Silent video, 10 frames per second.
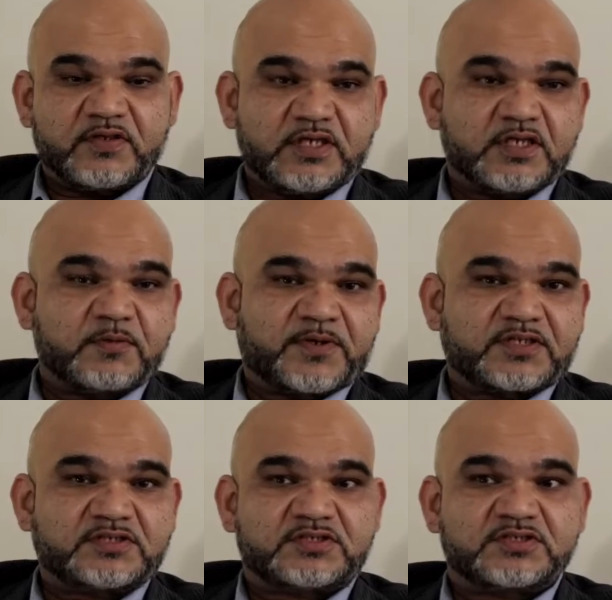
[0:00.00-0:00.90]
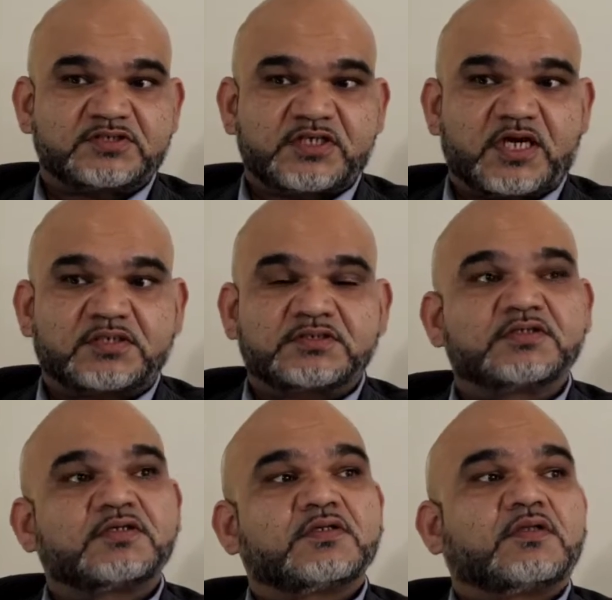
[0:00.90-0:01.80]
Legal Practitioners Act,
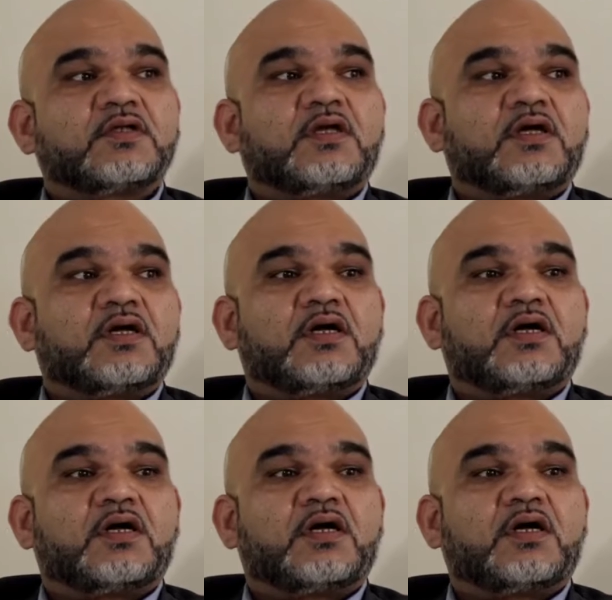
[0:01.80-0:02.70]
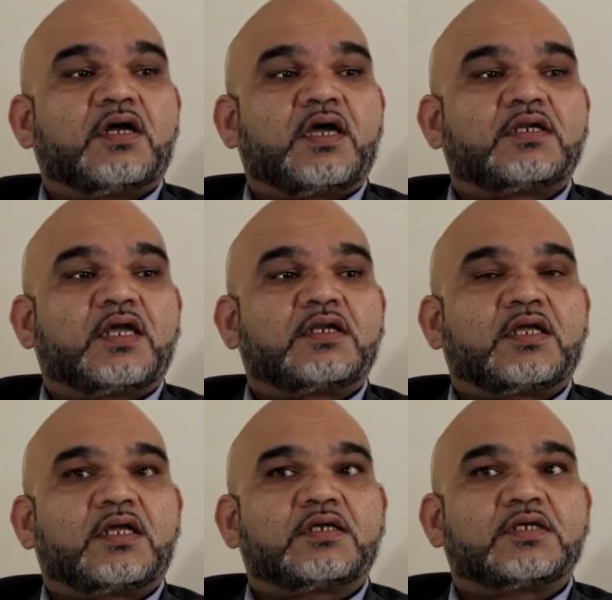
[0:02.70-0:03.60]
and
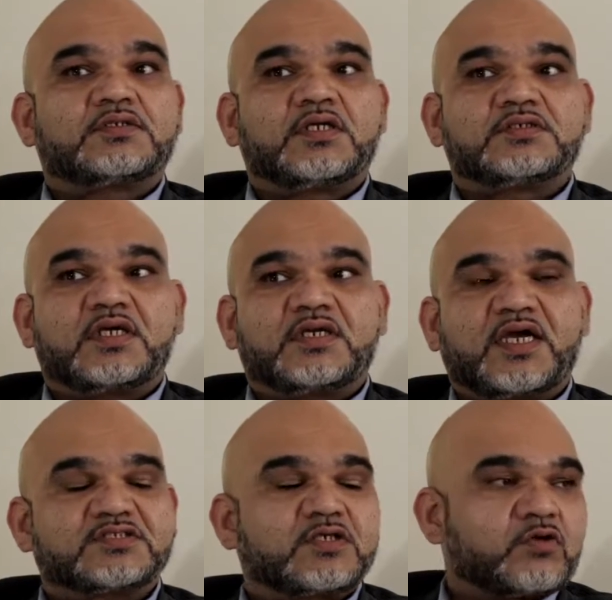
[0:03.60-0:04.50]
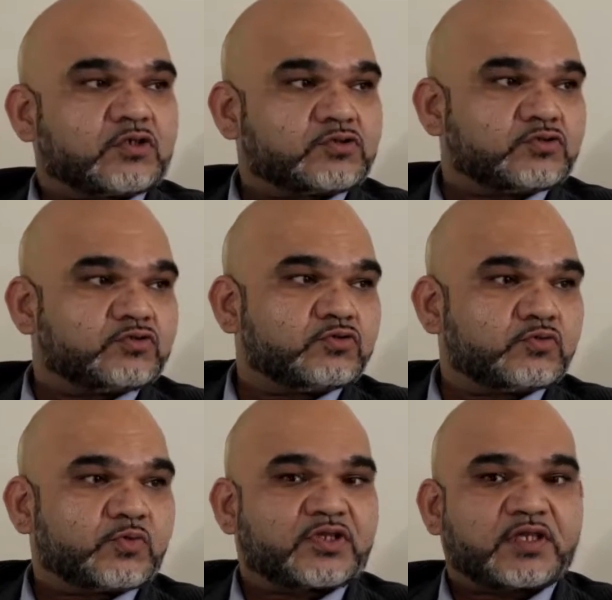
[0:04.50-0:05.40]
it has a lot to do
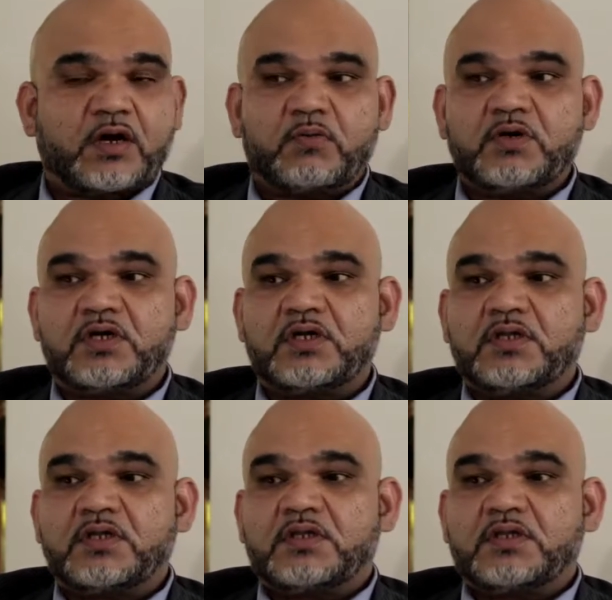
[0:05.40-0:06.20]
with our